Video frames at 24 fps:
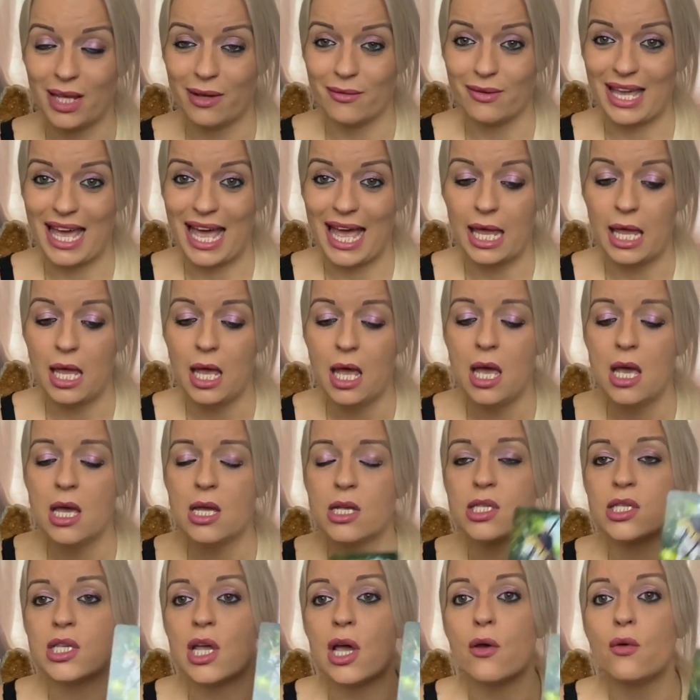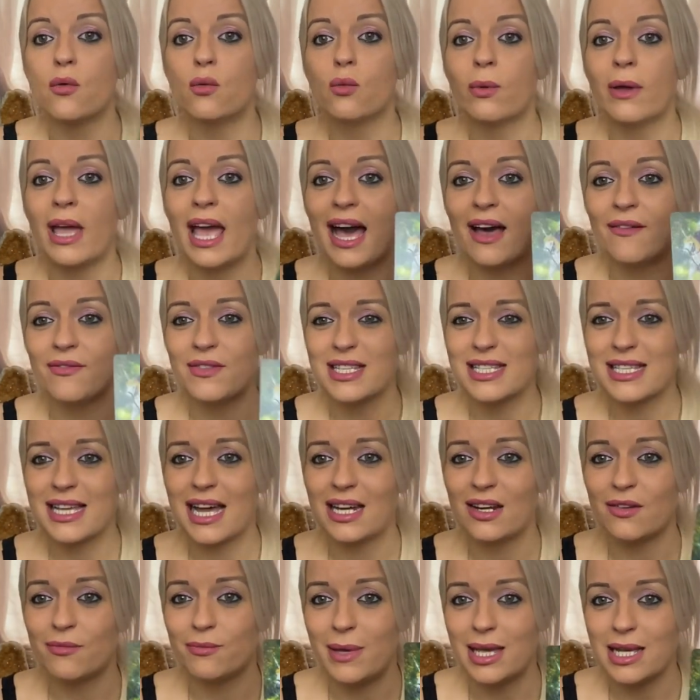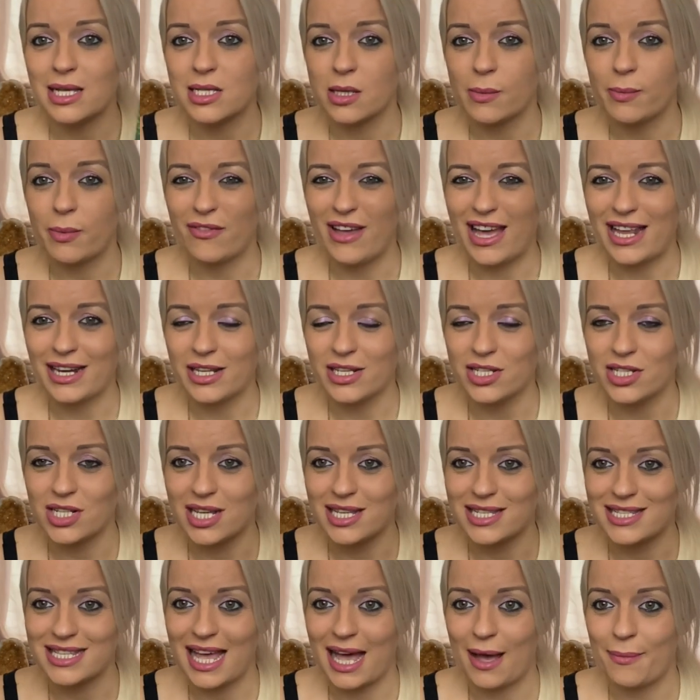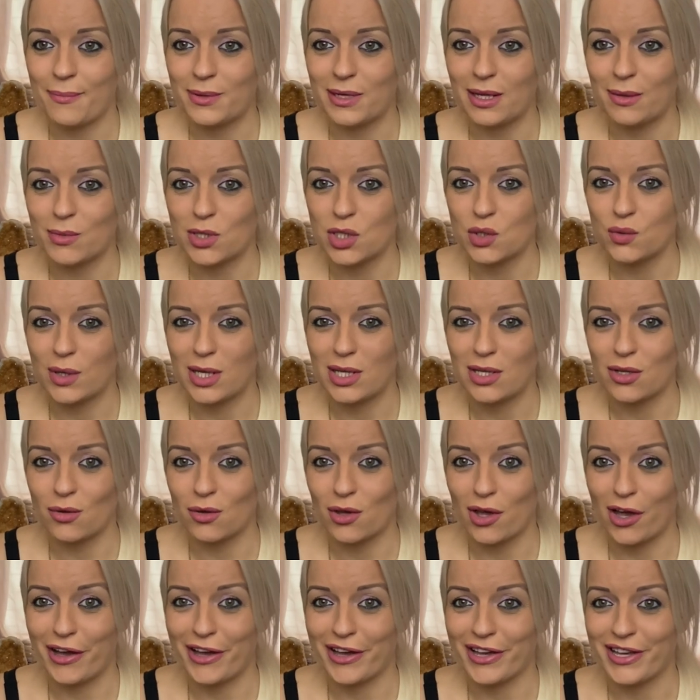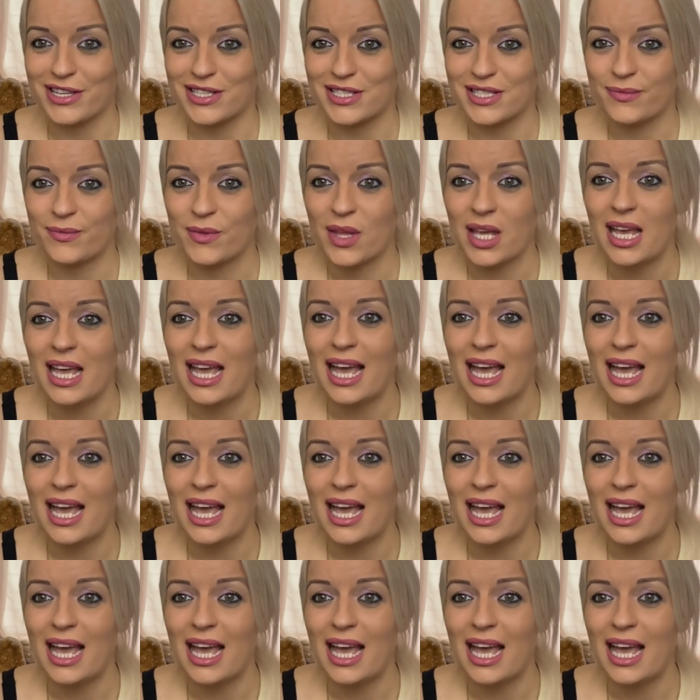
Okay, so we have this kind of mix up of energies happening between you guys.